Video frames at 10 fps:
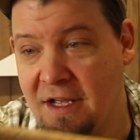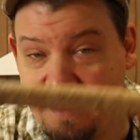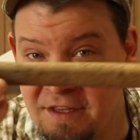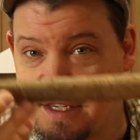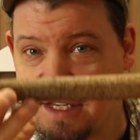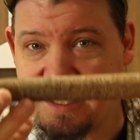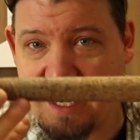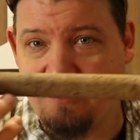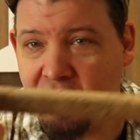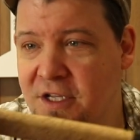this
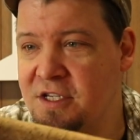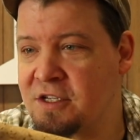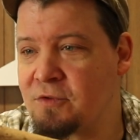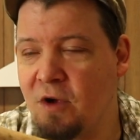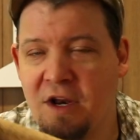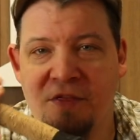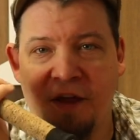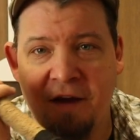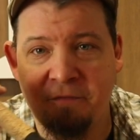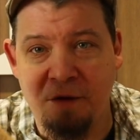exact rod is a rod
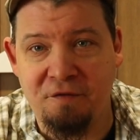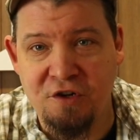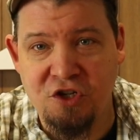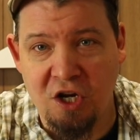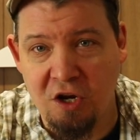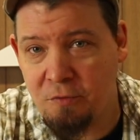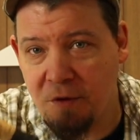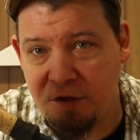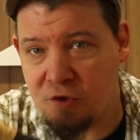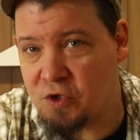that I've been fishing a lot
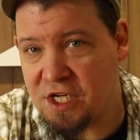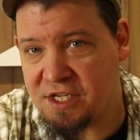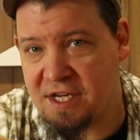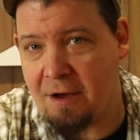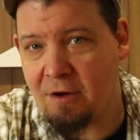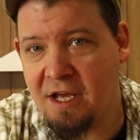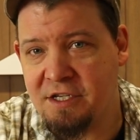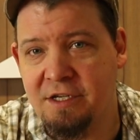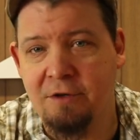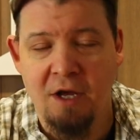with to test it out
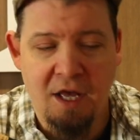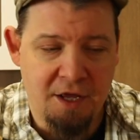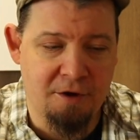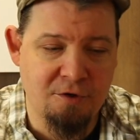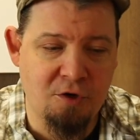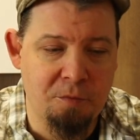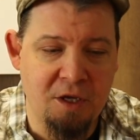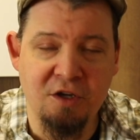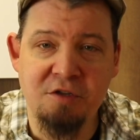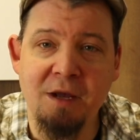last year, and also
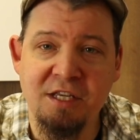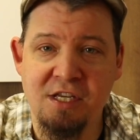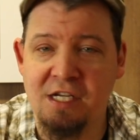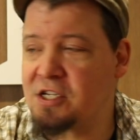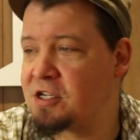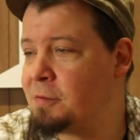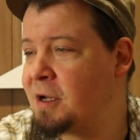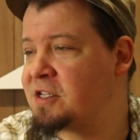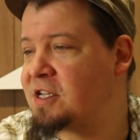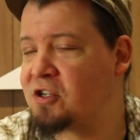because my
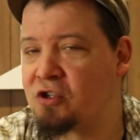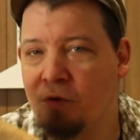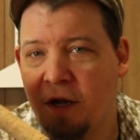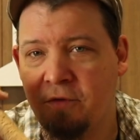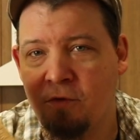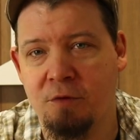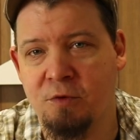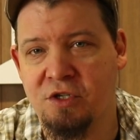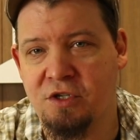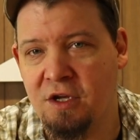Sage two-handed rod
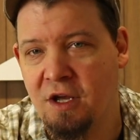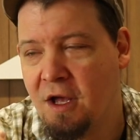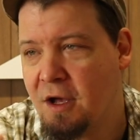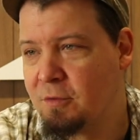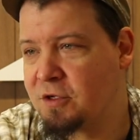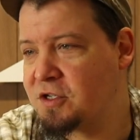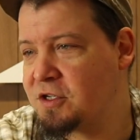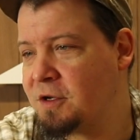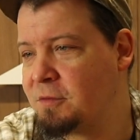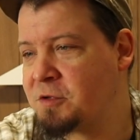was
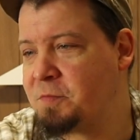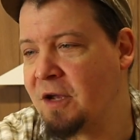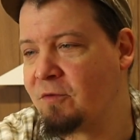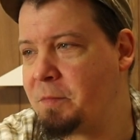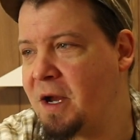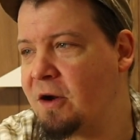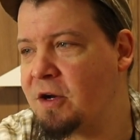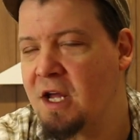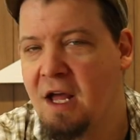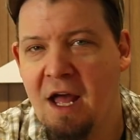being
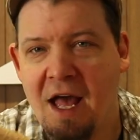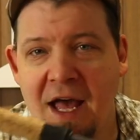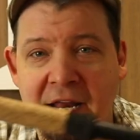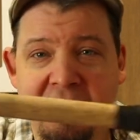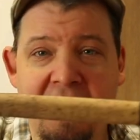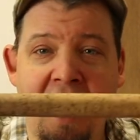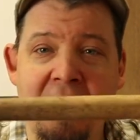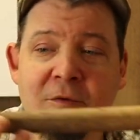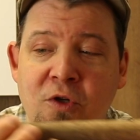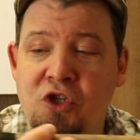repaired, and
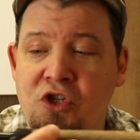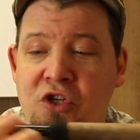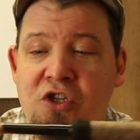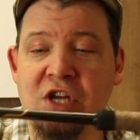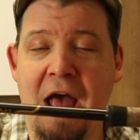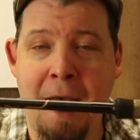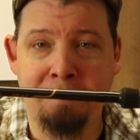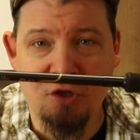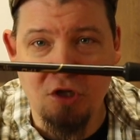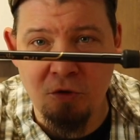I was just
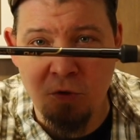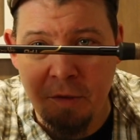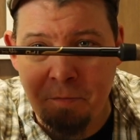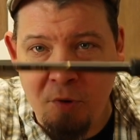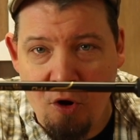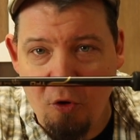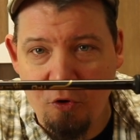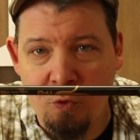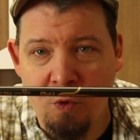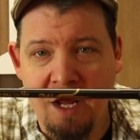absolutely blown
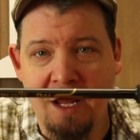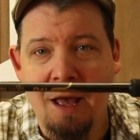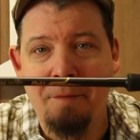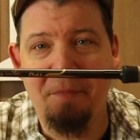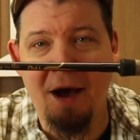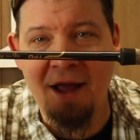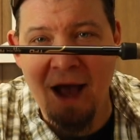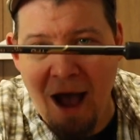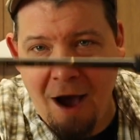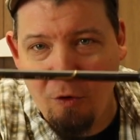away by
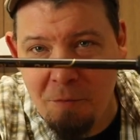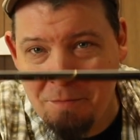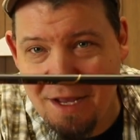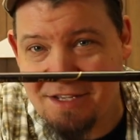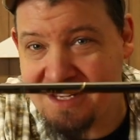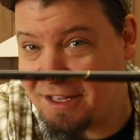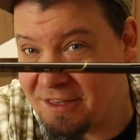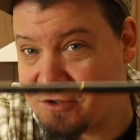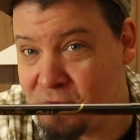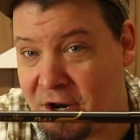how amazing
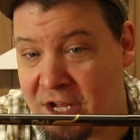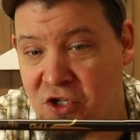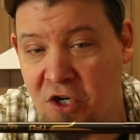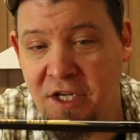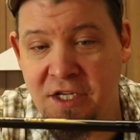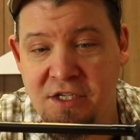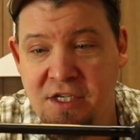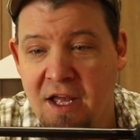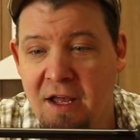this rod actually is.